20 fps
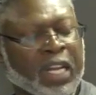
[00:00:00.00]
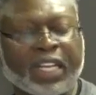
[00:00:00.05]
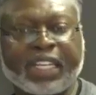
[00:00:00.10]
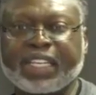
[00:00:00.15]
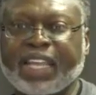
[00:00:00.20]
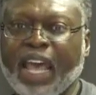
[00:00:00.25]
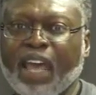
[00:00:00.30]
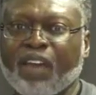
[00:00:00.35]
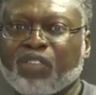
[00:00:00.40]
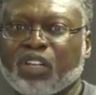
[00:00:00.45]

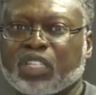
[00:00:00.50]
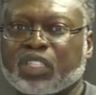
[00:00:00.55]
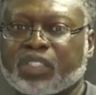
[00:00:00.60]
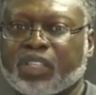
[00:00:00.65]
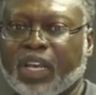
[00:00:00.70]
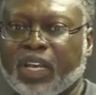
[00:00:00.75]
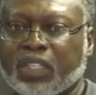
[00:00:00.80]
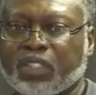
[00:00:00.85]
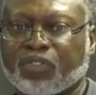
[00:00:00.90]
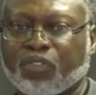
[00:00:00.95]
David
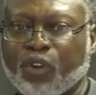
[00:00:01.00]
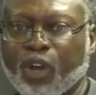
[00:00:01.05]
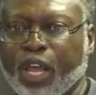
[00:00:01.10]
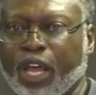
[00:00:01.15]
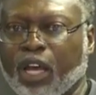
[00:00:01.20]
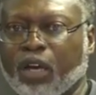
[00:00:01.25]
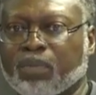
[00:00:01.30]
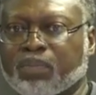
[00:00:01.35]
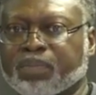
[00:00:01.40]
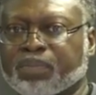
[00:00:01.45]
sends for
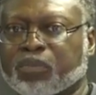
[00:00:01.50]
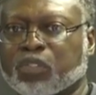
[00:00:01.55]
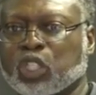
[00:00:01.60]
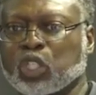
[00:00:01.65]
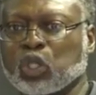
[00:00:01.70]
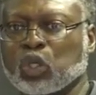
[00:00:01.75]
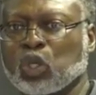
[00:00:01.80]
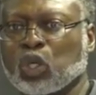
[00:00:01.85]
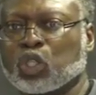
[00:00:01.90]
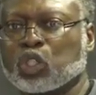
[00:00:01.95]
him
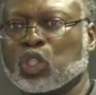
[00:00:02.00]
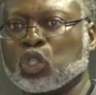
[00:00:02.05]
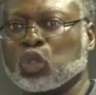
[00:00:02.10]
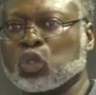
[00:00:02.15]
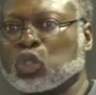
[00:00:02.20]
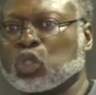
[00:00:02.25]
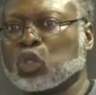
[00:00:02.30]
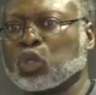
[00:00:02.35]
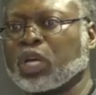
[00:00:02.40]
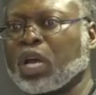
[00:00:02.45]
to,
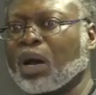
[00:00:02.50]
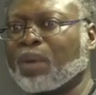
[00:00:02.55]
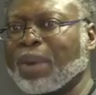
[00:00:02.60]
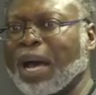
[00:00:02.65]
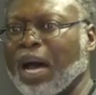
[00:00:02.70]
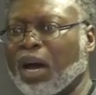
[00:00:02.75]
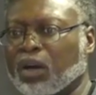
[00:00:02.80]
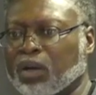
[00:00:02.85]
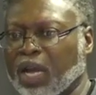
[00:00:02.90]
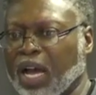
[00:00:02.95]
to, to come
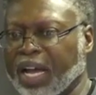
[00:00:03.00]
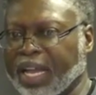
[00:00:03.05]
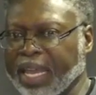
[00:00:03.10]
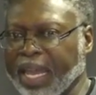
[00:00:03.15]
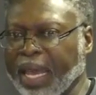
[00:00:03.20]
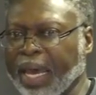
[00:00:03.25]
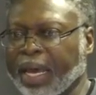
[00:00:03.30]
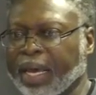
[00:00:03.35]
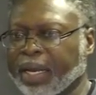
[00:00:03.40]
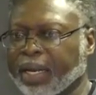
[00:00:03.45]
out
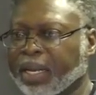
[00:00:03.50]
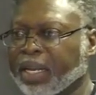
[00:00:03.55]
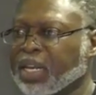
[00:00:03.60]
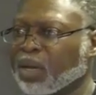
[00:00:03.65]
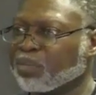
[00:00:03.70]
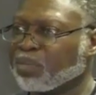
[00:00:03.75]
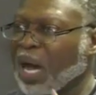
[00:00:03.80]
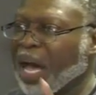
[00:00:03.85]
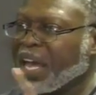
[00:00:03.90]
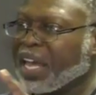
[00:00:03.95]
again
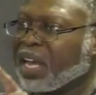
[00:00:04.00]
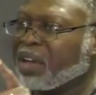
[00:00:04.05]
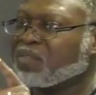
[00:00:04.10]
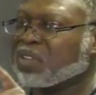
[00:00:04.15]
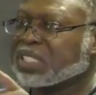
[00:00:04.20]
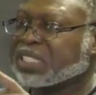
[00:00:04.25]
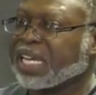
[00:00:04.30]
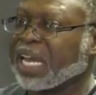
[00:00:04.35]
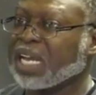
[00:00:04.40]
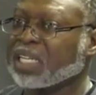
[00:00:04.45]
mm. by
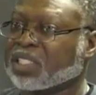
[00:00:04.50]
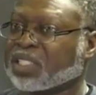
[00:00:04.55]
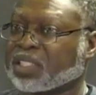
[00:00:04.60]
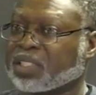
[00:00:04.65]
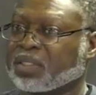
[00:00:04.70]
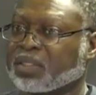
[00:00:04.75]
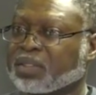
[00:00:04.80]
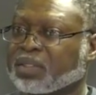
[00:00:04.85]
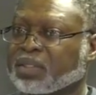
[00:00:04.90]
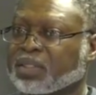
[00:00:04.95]

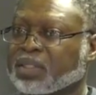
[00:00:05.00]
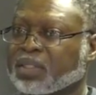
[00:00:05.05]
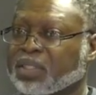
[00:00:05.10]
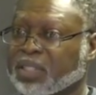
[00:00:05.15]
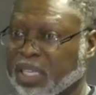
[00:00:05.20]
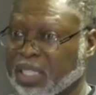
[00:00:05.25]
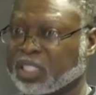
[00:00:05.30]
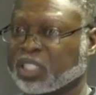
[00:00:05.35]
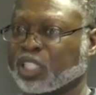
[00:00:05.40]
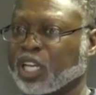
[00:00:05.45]
invitation mm
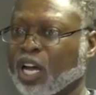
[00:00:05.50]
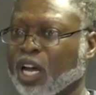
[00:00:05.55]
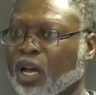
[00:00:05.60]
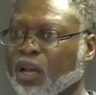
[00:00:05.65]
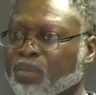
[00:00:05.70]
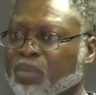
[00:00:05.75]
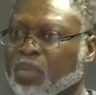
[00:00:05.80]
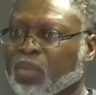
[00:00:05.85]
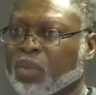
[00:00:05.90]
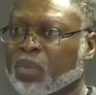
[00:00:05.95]
this
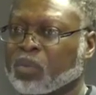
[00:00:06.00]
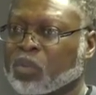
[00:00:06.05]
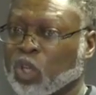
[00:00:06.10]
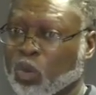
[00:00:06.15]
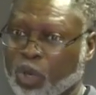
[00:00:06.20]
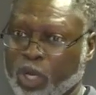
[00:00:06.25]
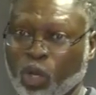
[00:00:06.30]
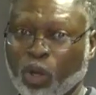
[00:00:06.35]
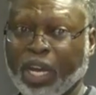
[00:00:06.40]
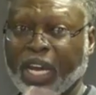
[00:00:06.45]
time. Yeah.
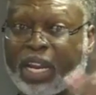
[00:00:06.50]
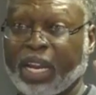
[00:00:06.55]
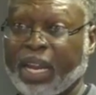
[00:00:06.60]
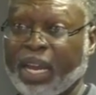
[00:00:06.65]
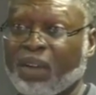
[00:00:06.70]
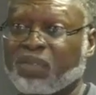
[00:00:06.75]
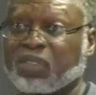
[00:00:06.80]
So when you get an